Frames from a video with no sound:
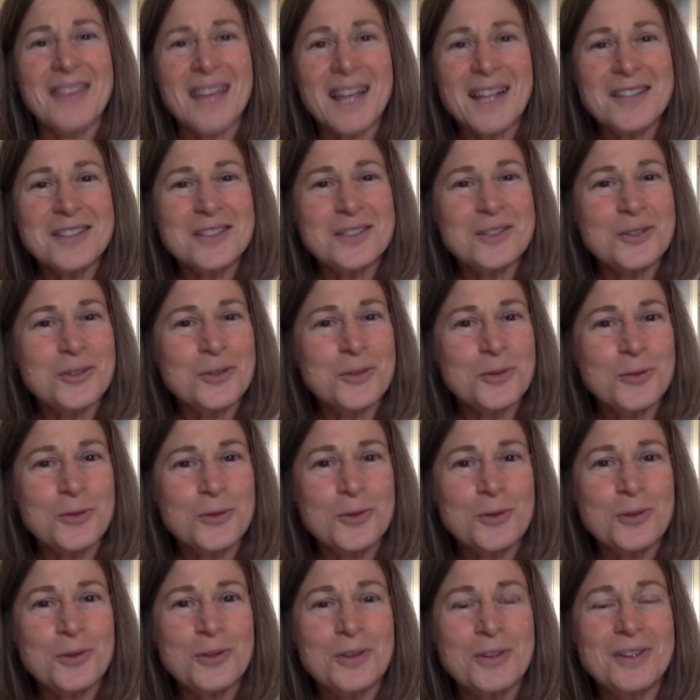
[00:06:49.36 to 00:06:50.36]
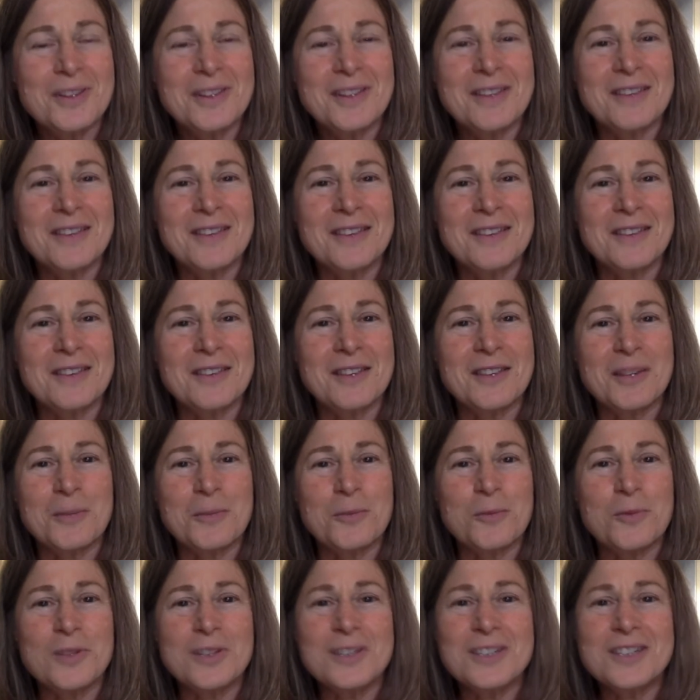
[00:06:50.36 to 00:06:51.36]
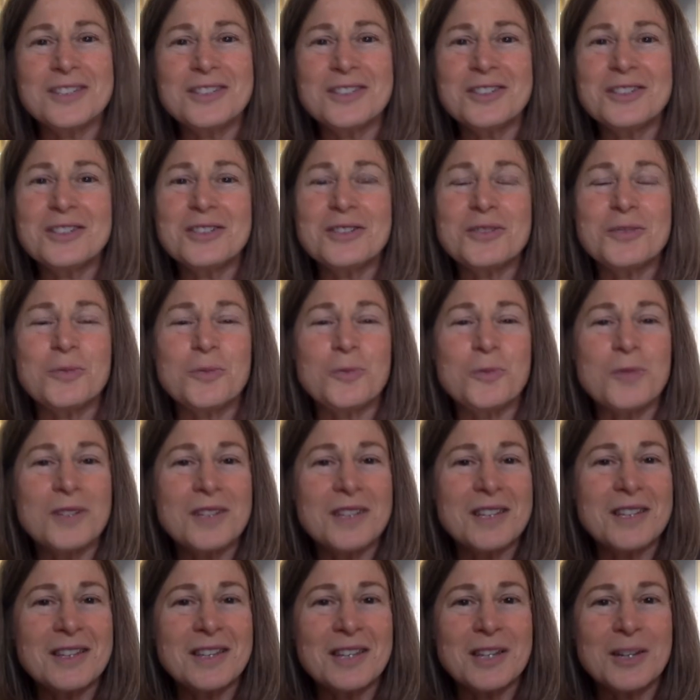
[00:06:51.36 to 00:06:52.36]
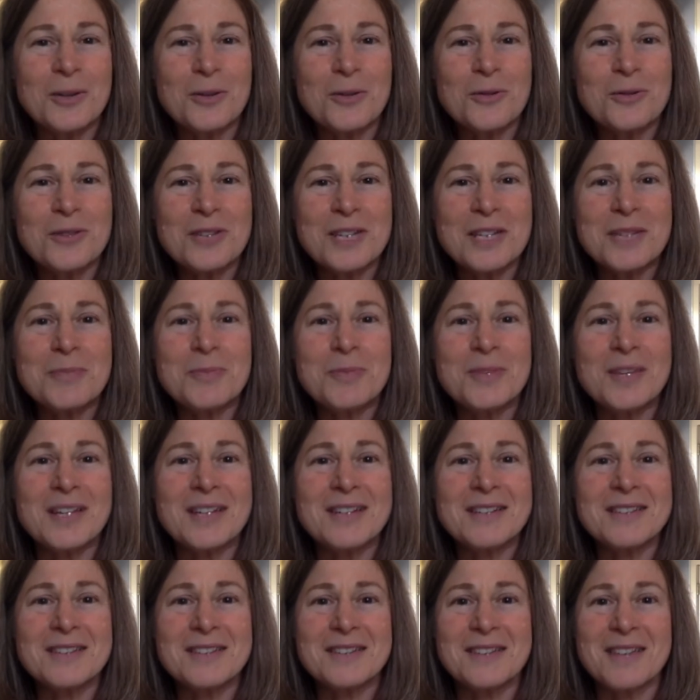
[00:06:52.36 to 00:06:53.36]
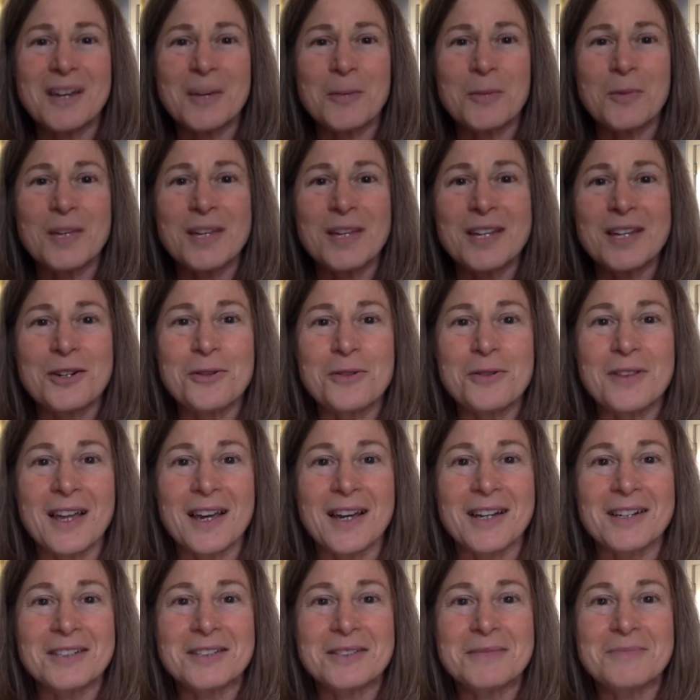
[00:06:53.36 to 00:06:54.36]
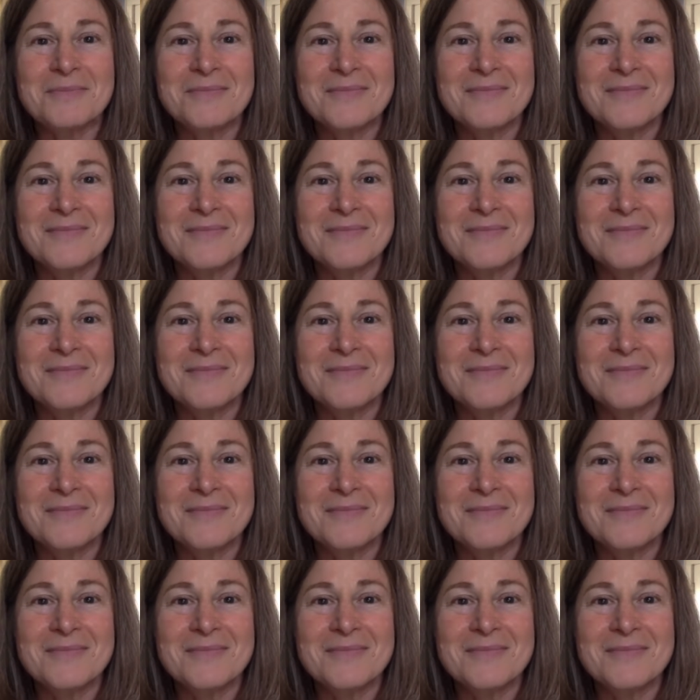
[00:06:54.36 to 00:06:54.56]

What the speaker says: that's a truth that religion is really the only place that we hear that.